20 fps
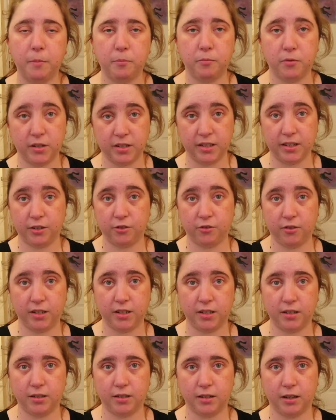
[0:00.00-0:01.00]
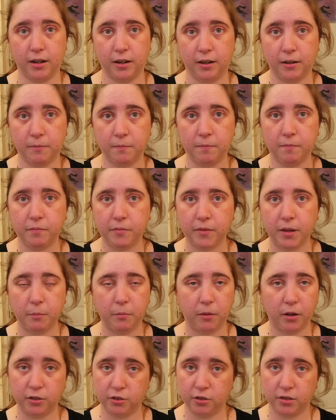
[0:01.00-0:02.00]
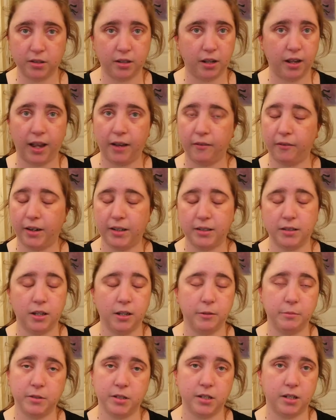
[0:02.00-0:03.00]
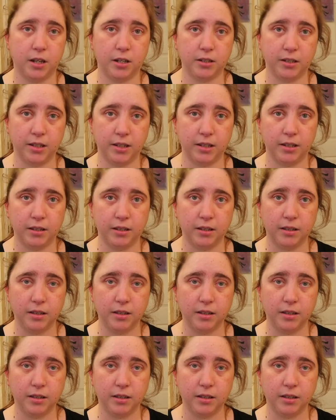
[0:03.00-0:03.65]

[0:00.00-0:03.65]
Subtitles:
princess dress done, but I haven't had time to start it.